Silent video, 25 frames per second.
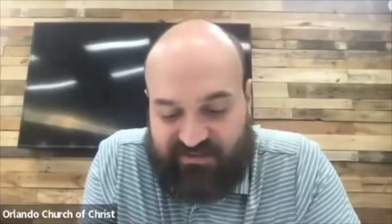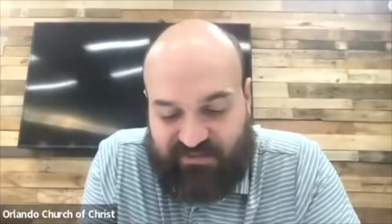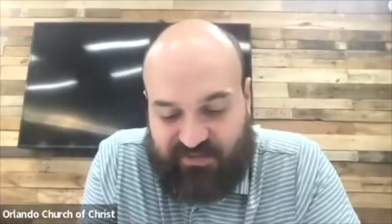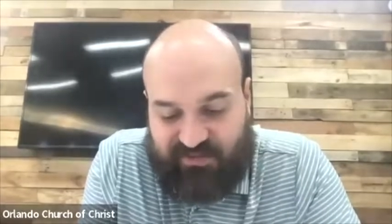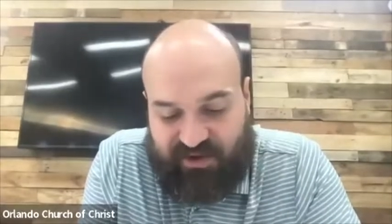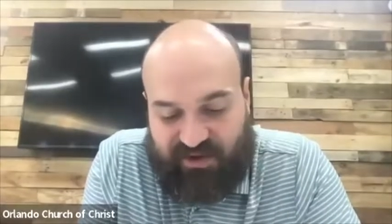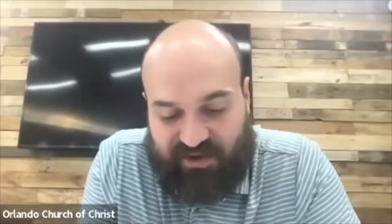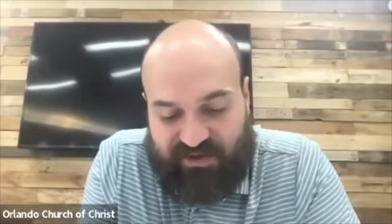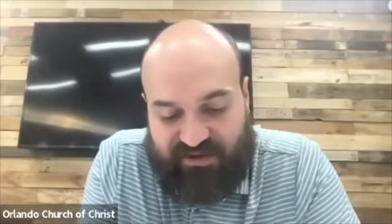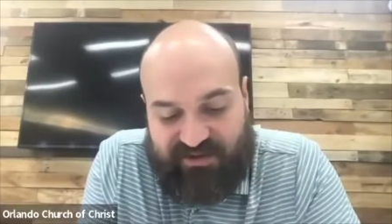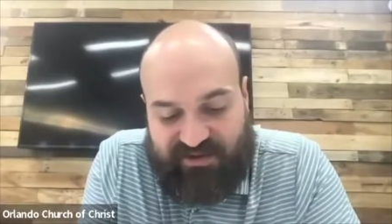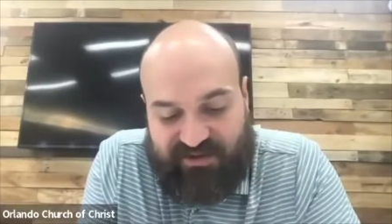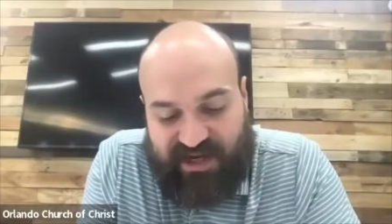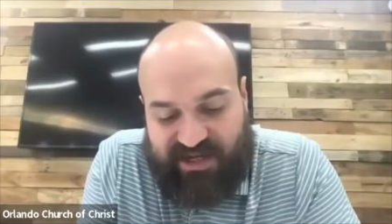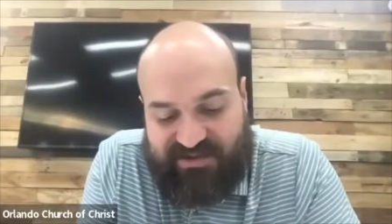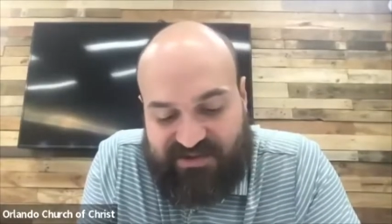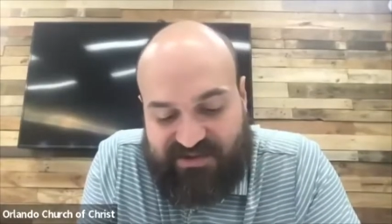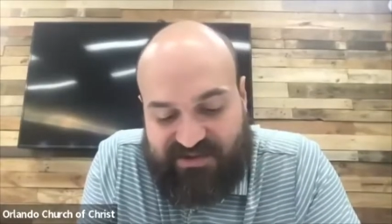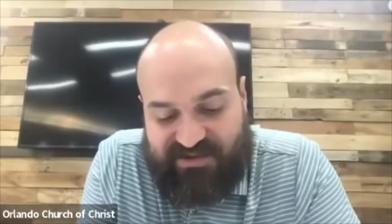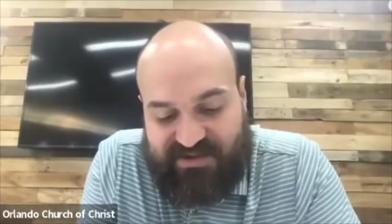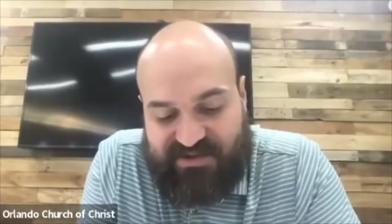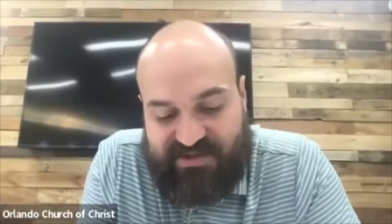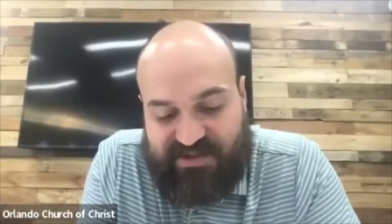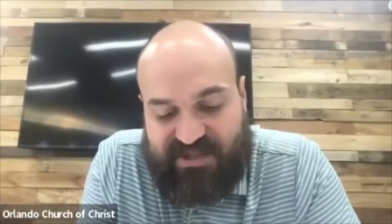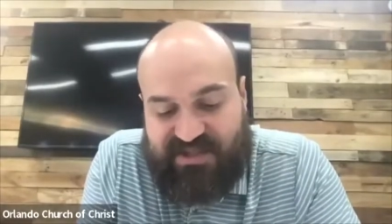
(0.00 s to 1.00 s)
for our class
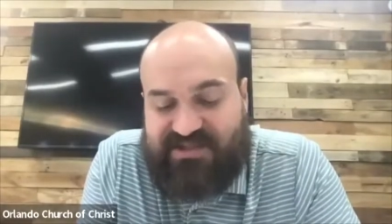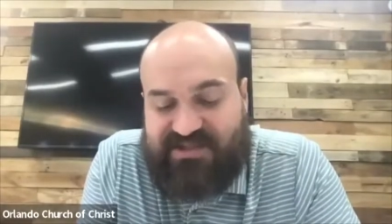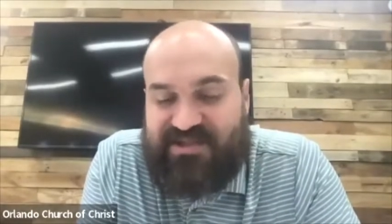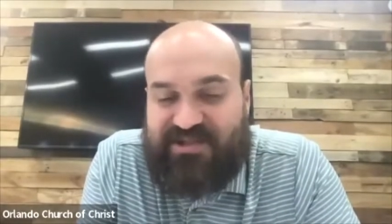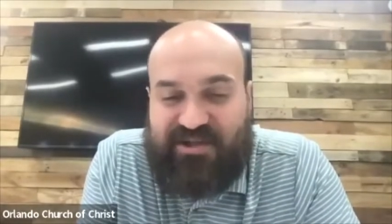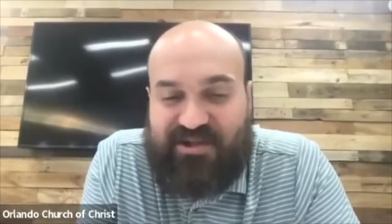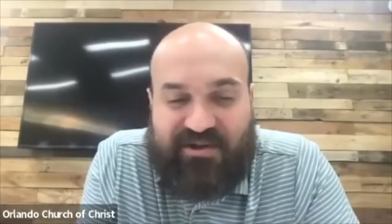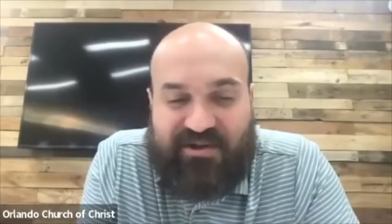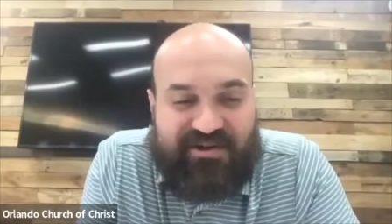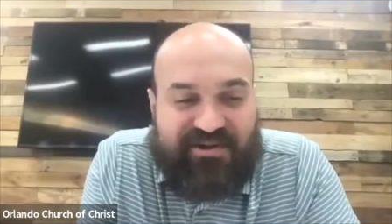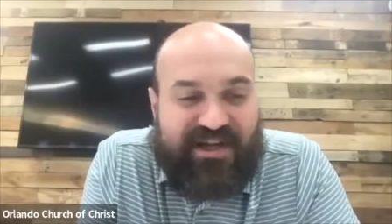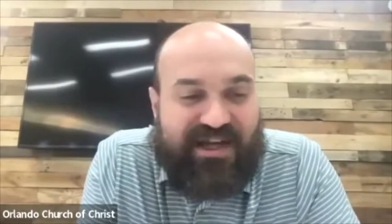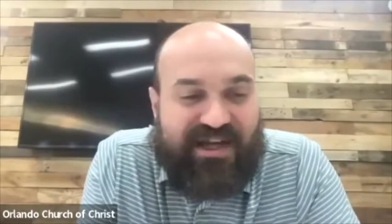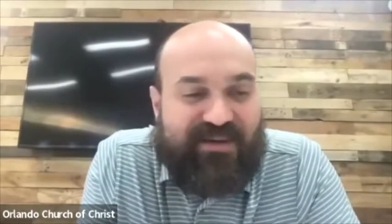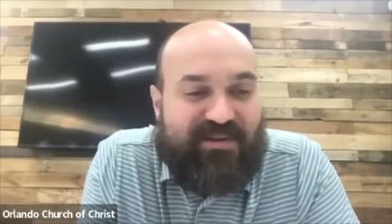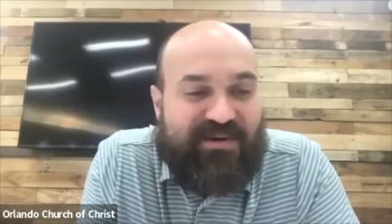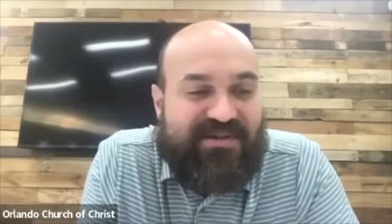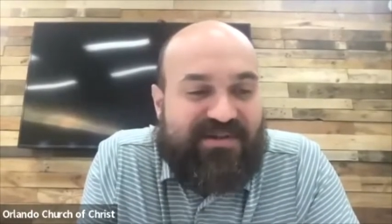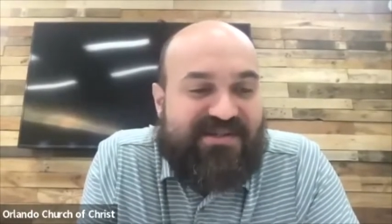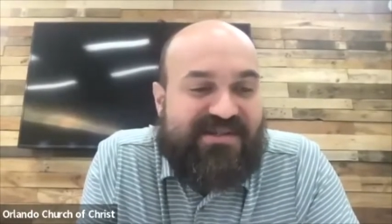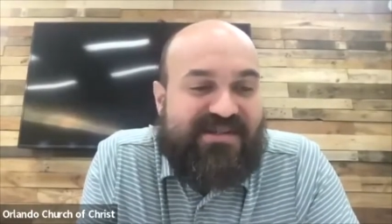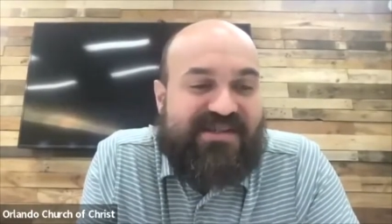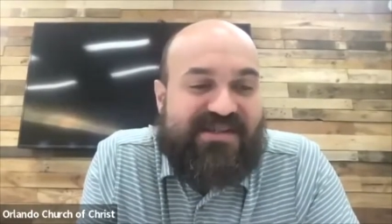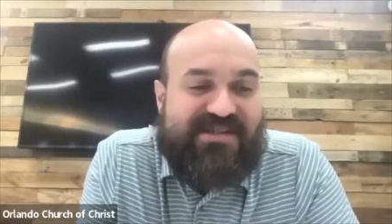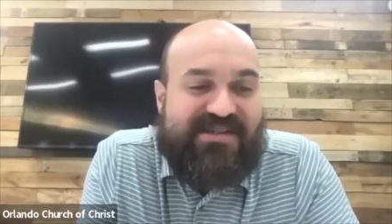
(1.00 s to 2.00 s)
is get to know your
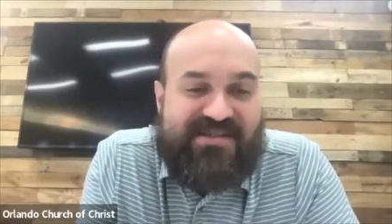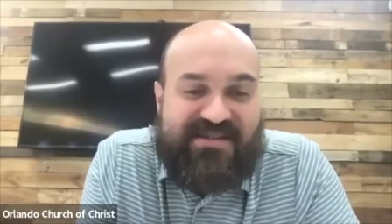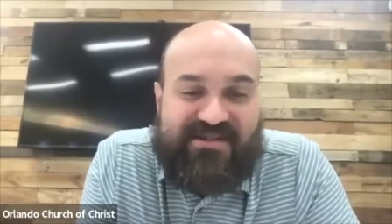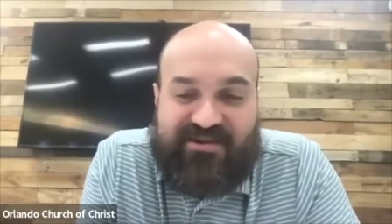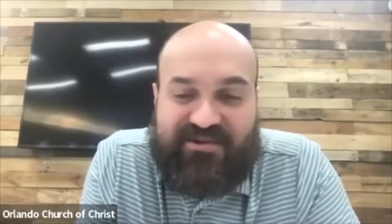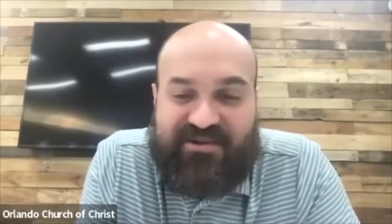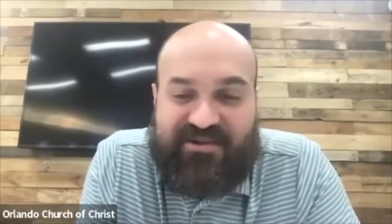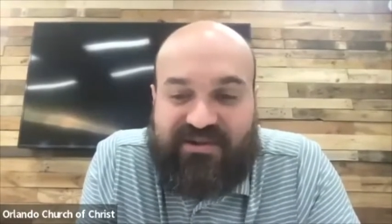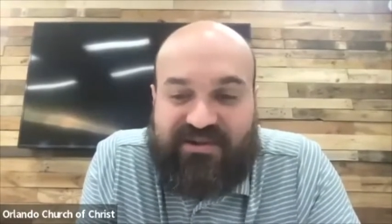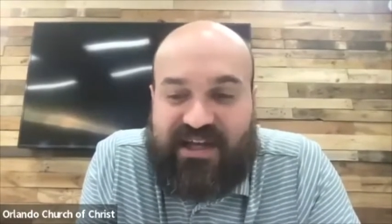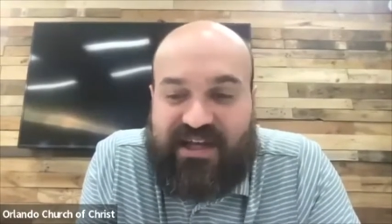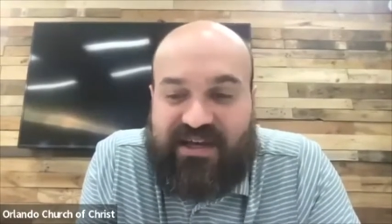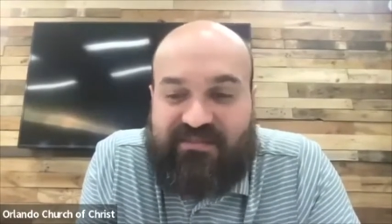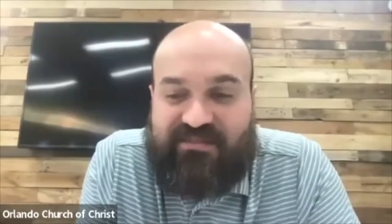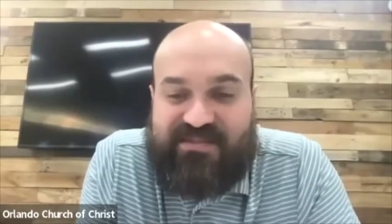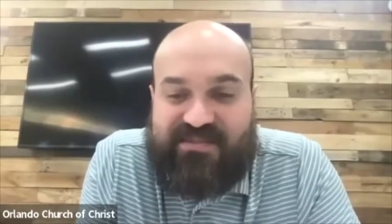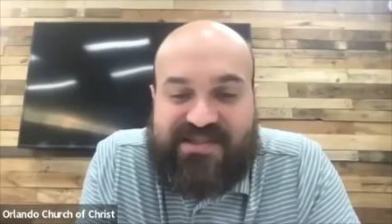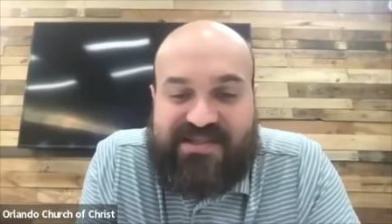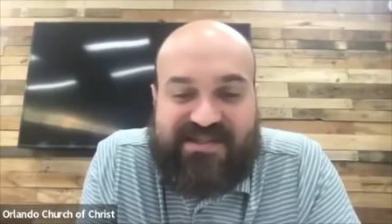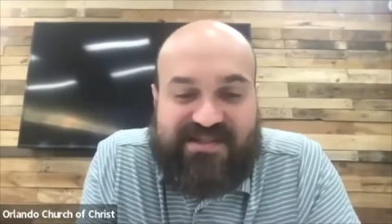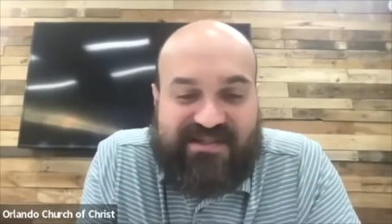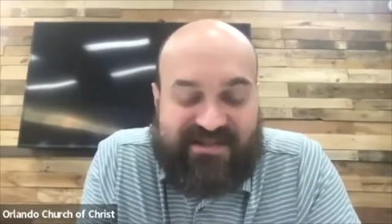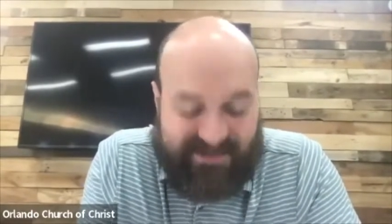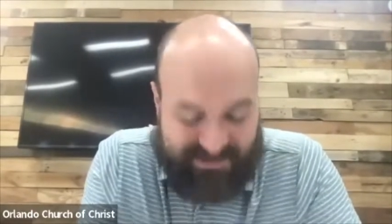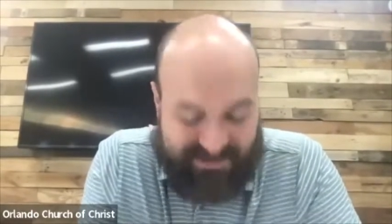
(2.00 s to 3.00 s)
neighbors and get to know their names.
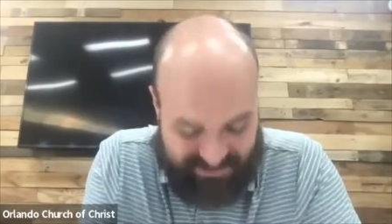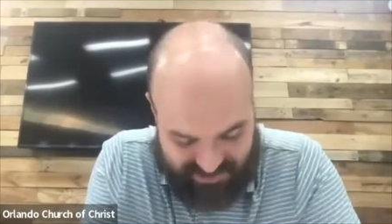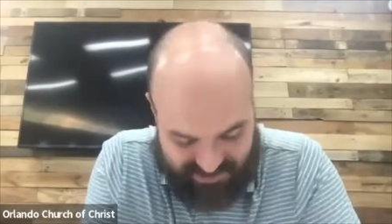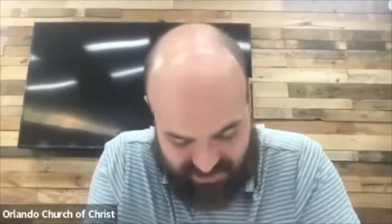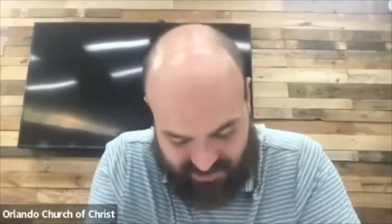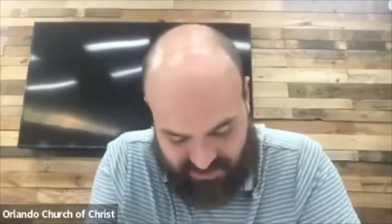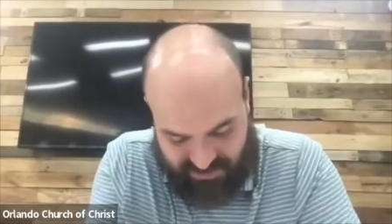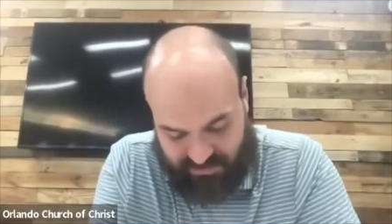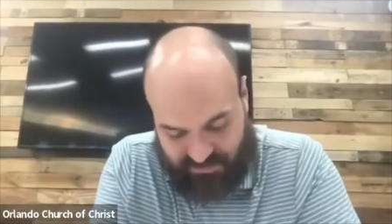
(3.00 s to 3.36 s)
And so